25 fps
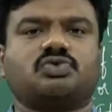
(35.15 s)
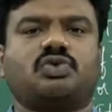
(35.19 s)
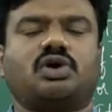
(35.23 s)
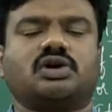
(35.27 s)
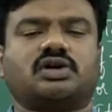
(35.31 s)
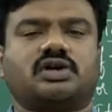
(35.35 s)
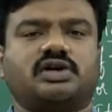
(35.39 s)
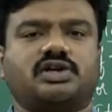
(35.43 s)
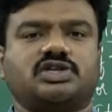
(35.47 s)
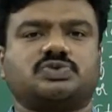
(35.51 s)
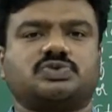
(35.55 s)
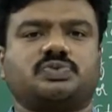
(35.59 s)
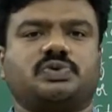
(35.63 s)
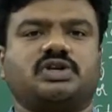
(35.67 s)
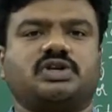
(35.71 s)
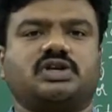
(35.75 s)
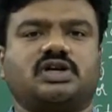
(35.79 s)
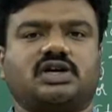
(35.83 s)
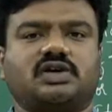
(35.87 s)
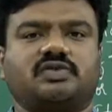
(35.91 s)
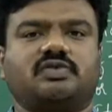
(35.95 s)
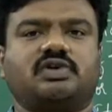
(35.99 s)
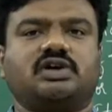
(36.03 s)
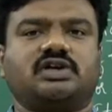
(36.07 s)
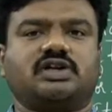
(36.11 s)
what it has been
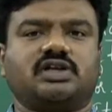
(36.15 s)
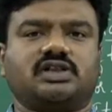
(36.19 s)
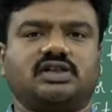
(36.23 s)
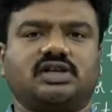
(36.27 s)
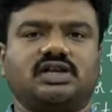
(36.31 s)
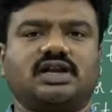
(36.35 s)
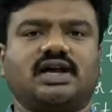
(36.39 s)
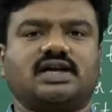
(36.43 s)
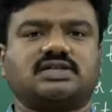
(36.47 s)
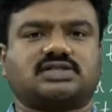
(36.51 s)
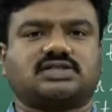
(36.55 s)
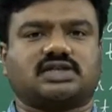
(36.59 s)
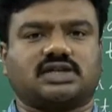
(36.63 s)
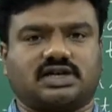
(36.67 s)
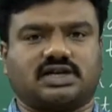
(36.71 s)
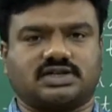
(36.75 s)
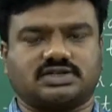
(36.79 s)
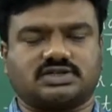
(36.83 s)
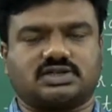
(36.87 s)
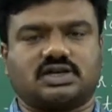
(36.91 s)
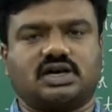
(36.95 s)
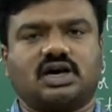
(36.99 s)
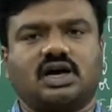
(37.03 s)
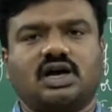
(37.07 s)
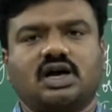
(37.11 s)
covered till the last
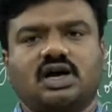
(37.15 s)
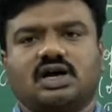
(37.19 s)
class.